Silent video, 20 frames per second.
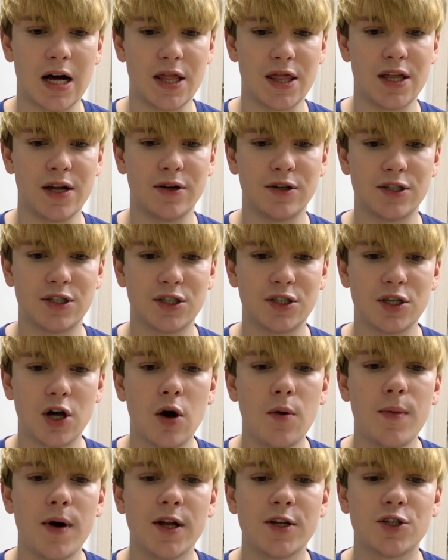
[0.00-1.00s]
There's
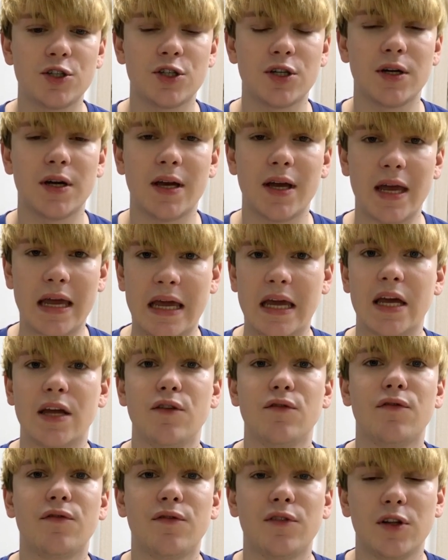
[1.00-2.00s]
so much
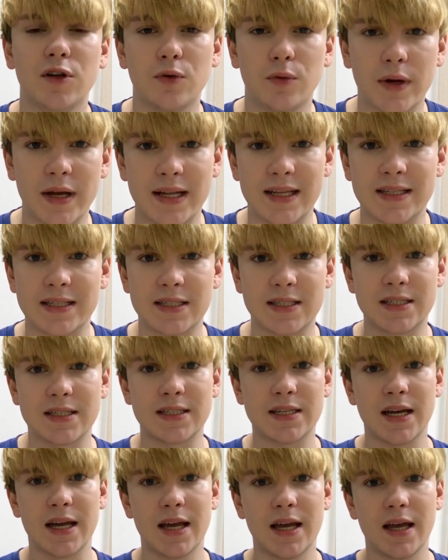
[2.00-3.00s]

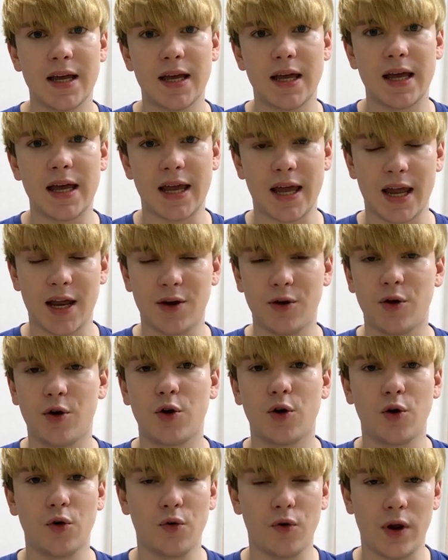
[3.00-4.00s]
influence in
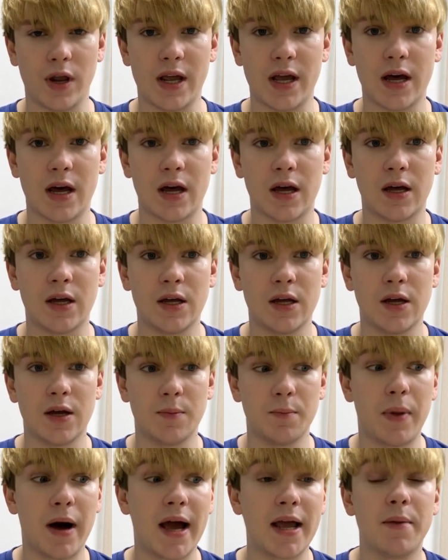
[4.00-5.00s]
Korea
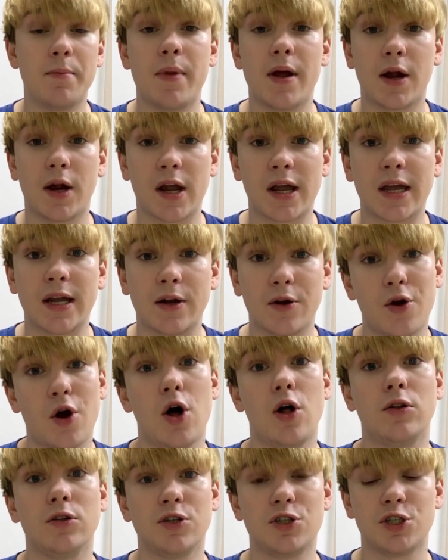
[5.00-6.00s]
by American
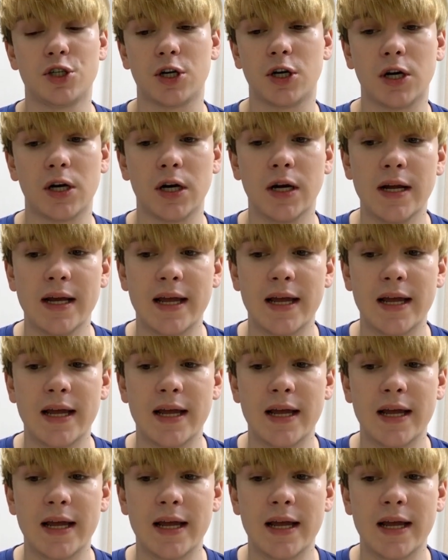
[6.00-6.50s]
culture,